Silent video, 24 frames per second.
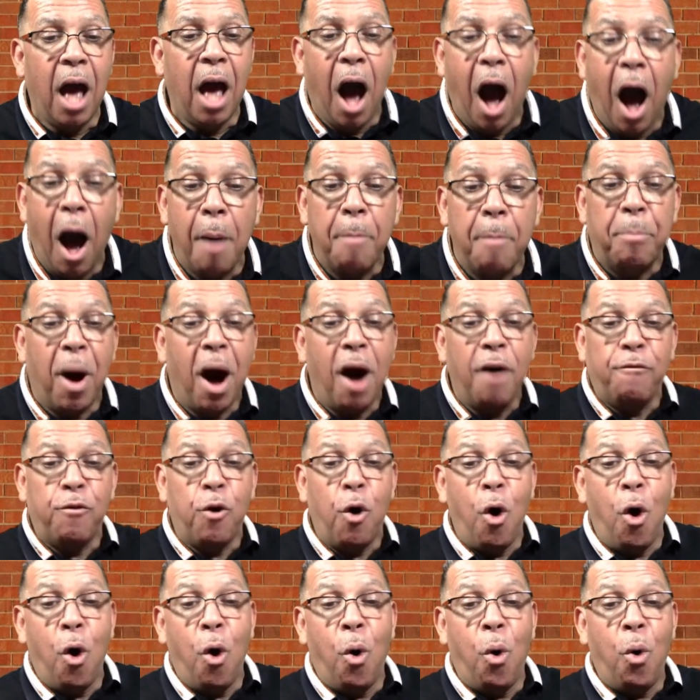above
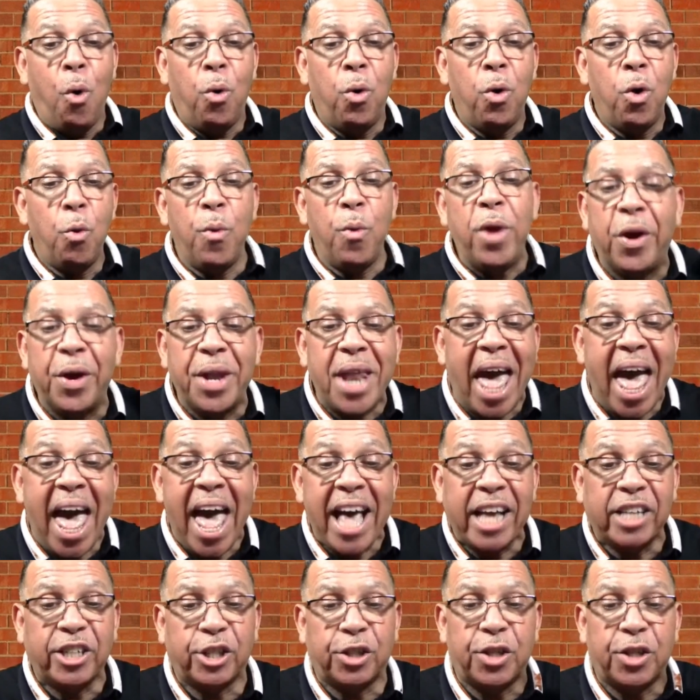all we could
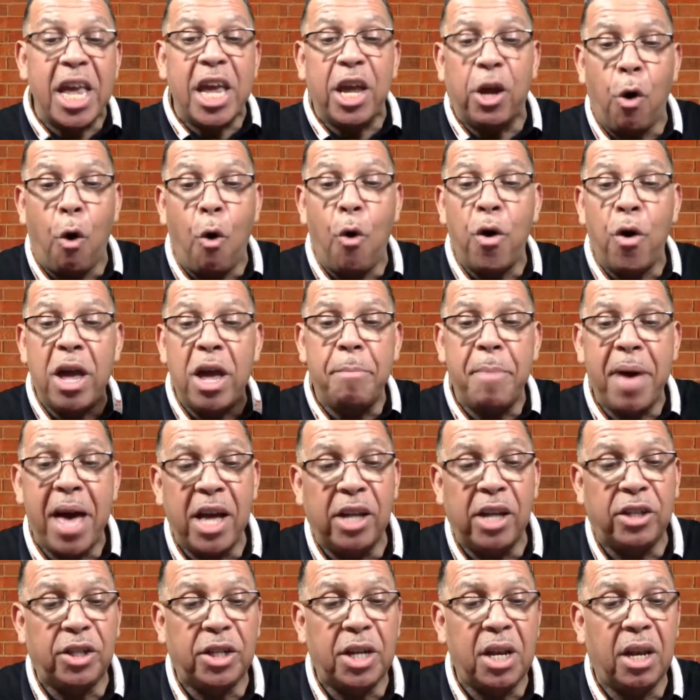ask, think, or
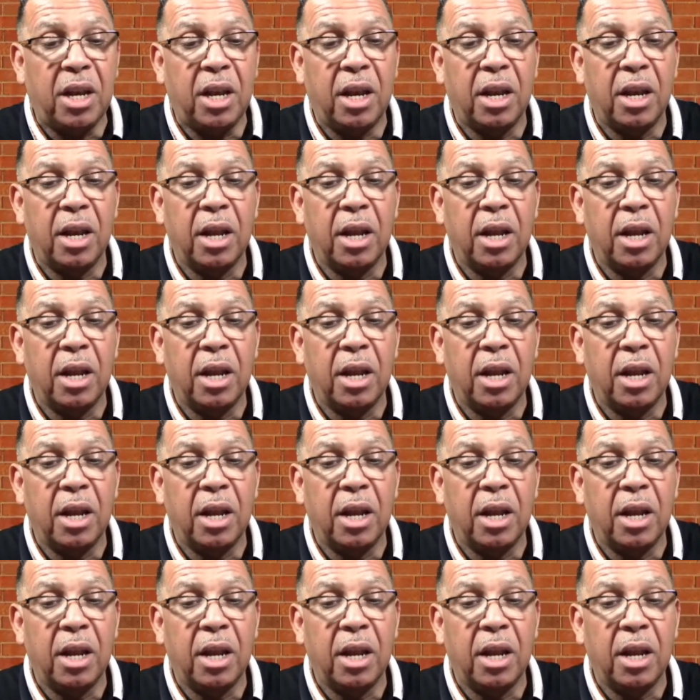imagine,